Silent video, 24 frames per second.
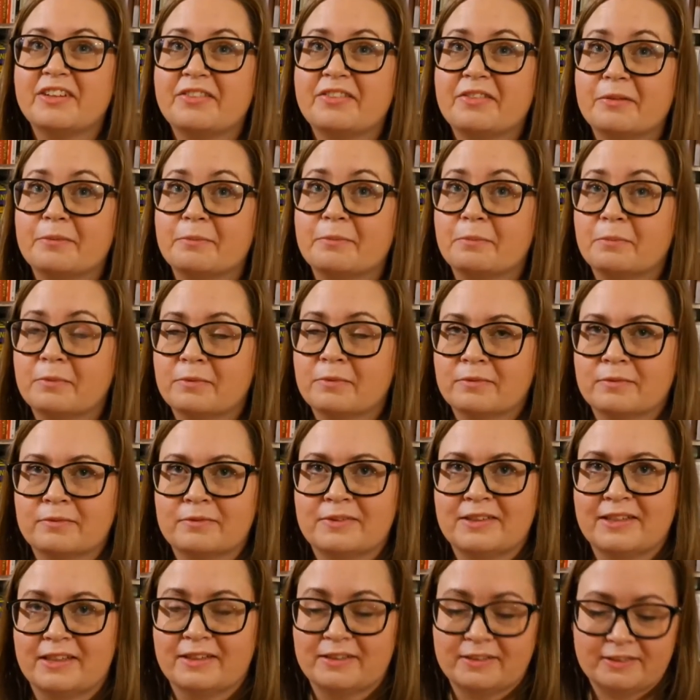read them
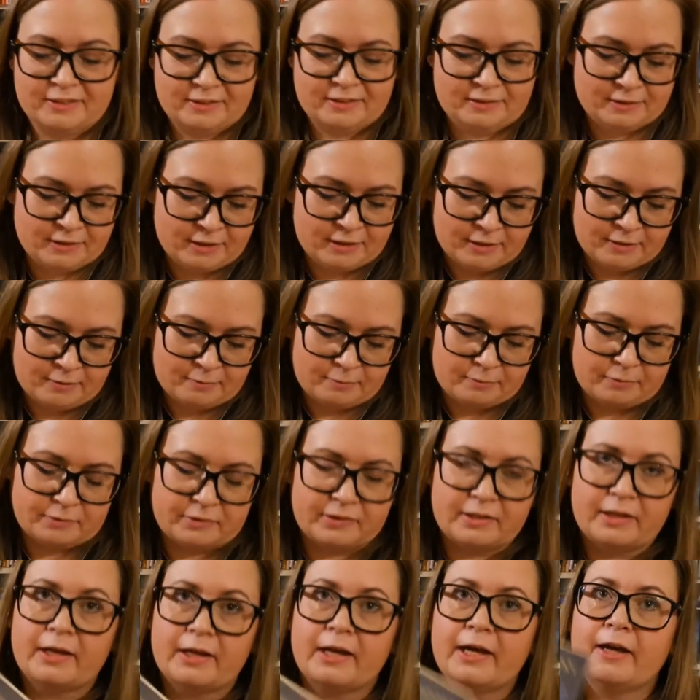yet.
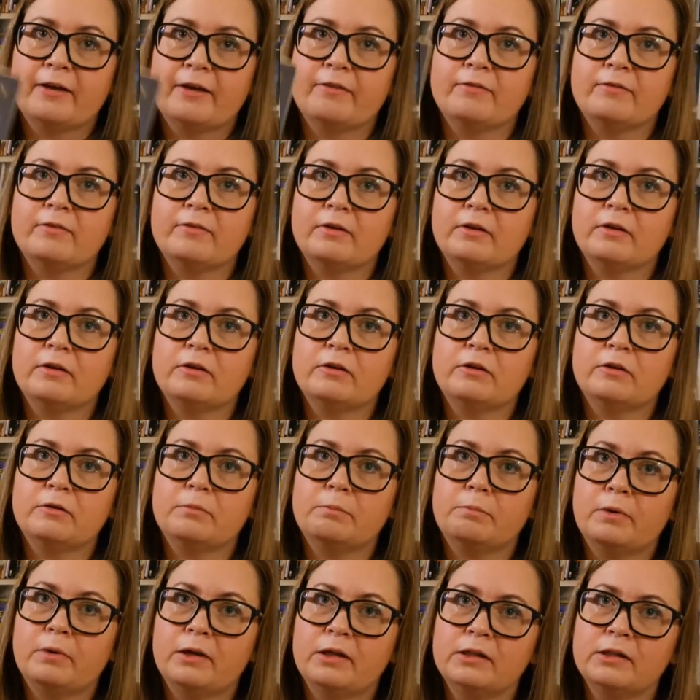But I have Le
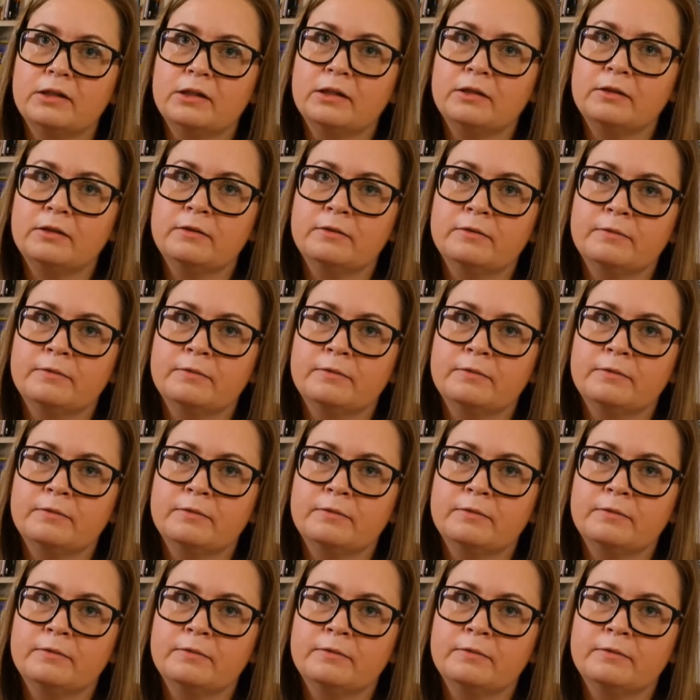Bal,